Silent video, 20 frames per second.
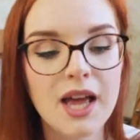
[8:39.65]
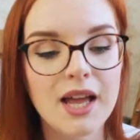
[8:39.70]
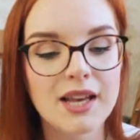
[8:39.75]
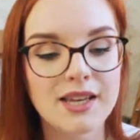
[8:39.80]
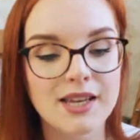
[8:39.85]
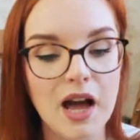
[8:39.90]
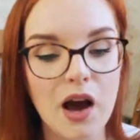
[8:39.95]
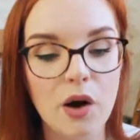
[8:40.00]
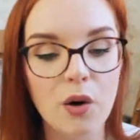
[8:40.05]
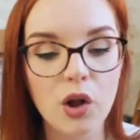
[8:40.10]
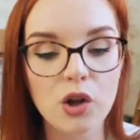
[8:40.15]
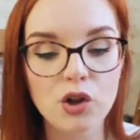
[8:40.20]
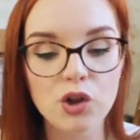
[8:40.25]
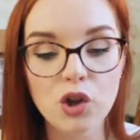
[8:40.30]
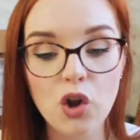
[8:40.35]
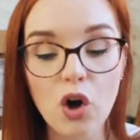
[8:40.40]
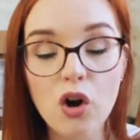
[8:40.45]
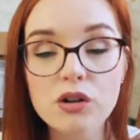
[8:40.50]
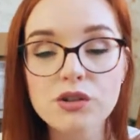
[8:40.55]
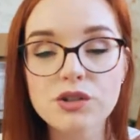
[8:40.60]
Now, a
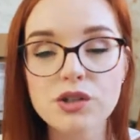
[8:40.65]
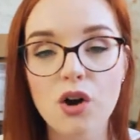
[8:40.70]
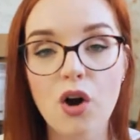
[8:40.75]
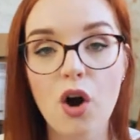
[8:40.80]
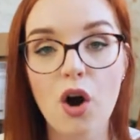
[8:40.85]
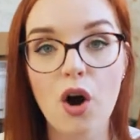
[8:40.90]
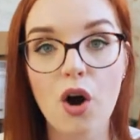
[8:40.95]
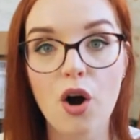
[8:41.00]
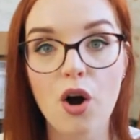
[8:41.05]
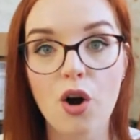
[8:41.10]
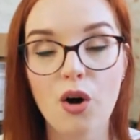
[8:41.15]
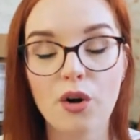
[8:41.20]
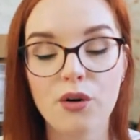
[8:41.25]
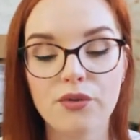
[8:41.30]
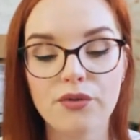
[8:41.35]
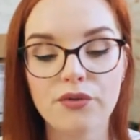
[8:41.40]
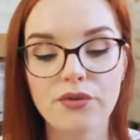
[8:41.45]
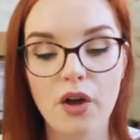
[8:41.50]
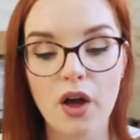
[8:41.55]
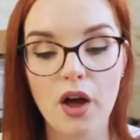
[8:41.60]
lot
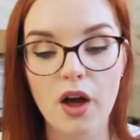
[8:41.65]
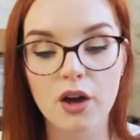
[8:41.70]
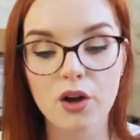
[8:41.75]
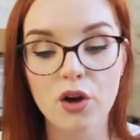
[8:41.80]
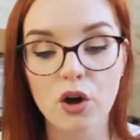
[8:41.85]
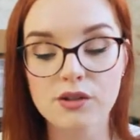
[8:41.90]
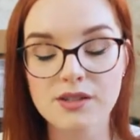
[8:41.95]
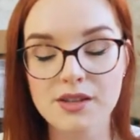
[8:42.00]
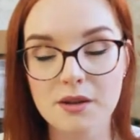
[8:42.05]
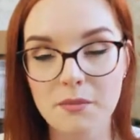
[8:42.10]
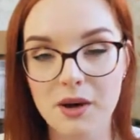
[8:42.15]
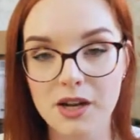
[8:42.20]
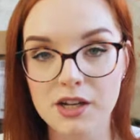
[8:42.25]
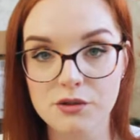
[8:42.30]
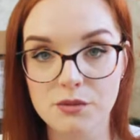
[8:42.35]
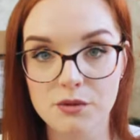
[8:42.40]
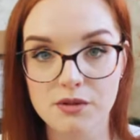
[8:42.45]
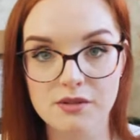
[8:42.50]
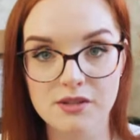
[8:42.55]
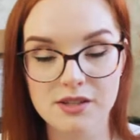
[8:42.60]
of content
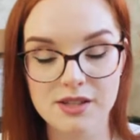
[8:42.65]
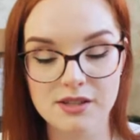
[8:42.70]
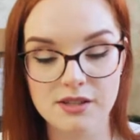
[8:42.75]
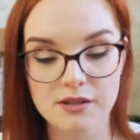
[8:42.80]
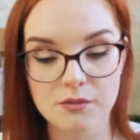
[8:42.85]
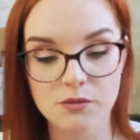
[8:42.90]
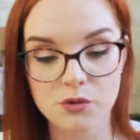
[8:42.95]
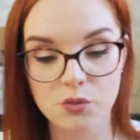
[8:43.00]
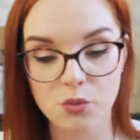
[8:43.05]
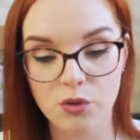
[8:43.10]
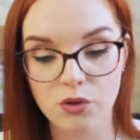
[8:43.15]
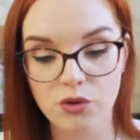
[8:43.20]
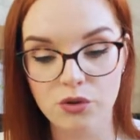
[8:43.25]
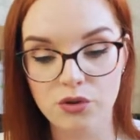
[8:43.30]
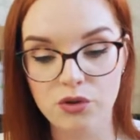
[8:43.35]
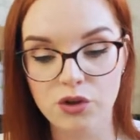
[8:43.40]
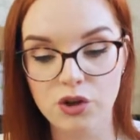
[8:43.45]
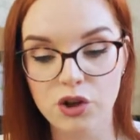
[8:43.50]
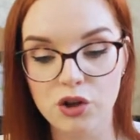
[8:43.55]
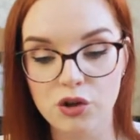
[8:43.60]
management systems will
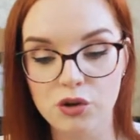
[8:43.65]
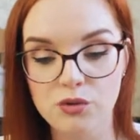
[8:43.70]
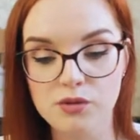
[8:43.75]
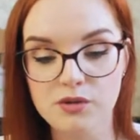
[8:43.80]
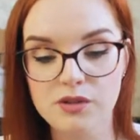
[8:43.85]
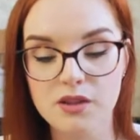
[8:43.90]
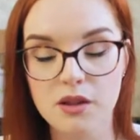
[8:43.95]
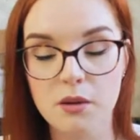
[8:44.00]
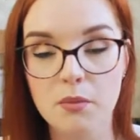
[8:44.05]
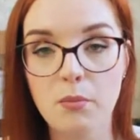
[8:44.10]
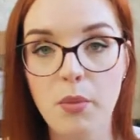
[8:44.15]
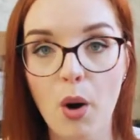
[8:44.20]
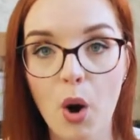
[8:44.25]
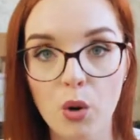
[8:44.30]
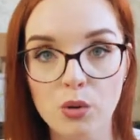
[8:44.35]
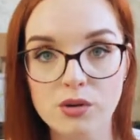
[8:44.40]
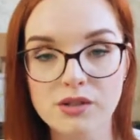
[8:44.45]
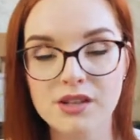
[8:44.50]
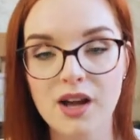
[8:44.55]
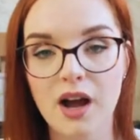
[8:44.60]
use the
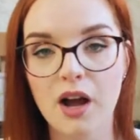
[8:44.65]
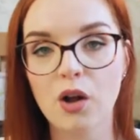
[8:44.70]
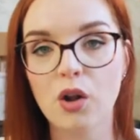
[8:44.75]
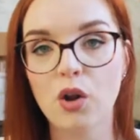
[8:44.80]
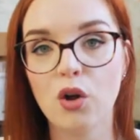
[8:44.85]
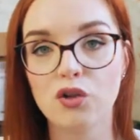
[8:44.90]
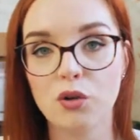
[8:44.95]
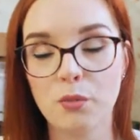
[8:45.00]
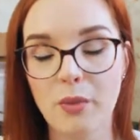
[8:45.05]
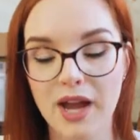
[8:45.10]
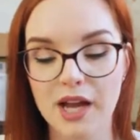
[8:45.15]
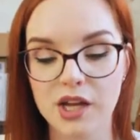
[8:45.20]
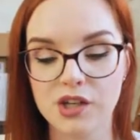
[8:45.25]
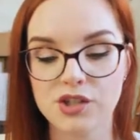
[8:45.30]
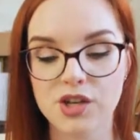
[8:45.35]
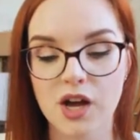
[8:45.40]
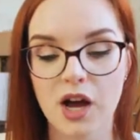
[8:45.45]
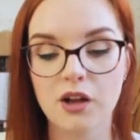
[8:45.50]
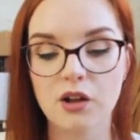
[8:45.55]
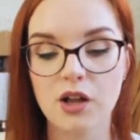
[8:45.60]
post title or the
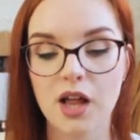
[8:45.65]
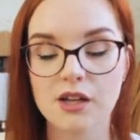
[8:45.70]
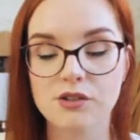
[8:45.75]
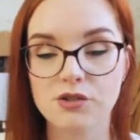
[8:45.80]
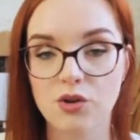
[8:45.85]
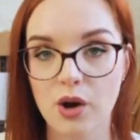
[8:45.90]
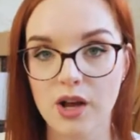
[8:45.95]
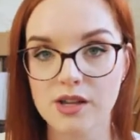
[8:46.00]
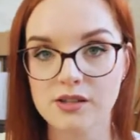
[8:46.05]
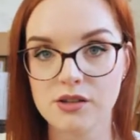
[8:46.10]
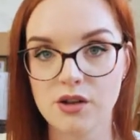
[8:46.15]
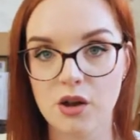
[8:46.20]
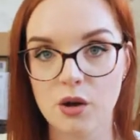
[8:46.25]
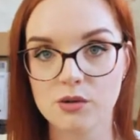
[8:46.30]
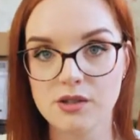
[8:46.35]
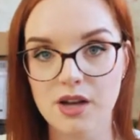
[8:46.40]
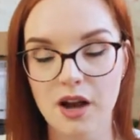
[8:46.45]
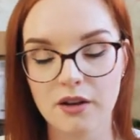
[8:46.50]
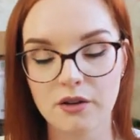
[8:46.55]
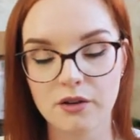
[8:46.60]
page title as your SEO
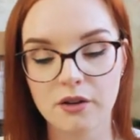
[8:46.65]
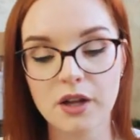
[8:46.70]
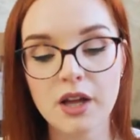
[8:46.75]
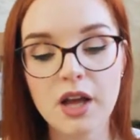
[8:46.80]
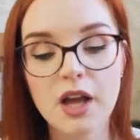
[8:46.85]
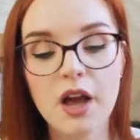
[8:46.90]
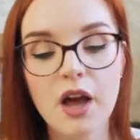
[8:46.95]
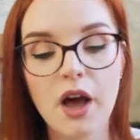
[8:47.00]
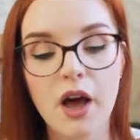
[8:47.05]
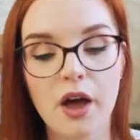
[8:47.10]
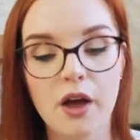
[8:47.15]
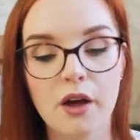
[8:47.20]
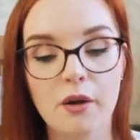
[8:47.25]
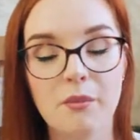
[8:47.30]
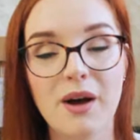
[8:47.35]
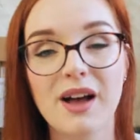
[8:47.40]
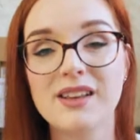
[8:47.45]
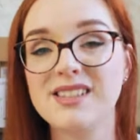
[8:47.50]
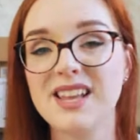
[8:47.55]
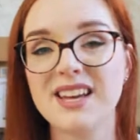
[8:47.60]
title
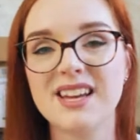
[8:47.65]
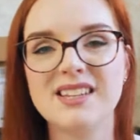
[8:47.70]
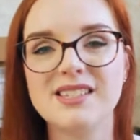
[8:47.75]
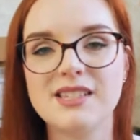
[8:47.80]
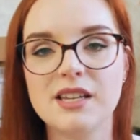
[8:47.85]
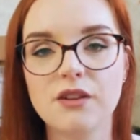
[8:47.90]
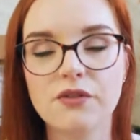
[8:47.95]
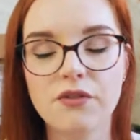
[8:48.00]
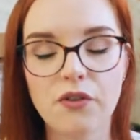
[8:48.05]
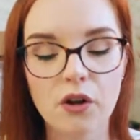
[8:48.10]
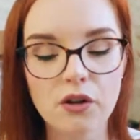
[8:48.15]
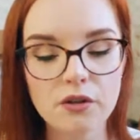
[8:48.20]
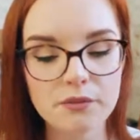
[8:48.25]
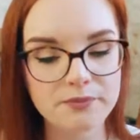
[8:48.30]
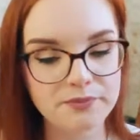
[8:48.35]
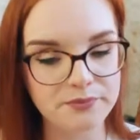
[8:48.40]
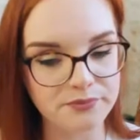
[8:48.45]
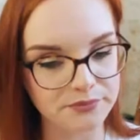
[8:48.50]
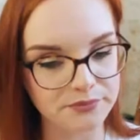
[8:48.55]
as like a default.